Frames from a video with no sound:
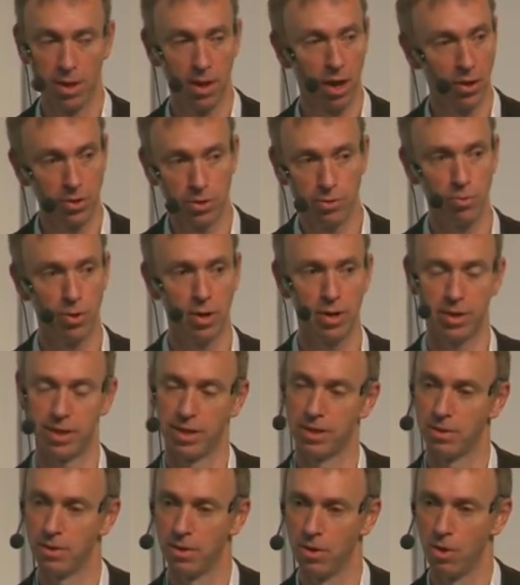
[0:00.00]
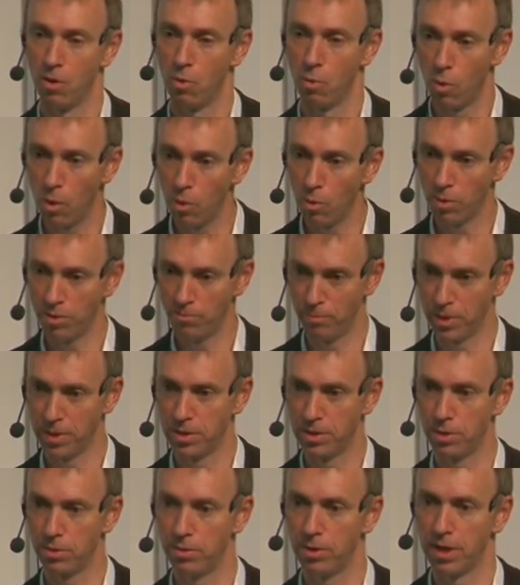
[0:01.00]
And you're right, what we've been
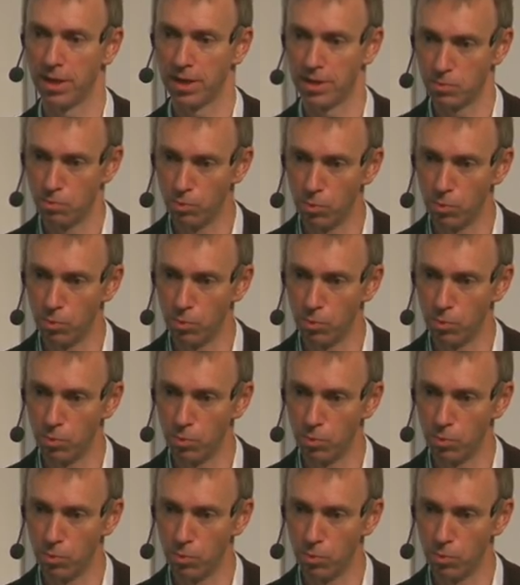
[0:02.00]
doing is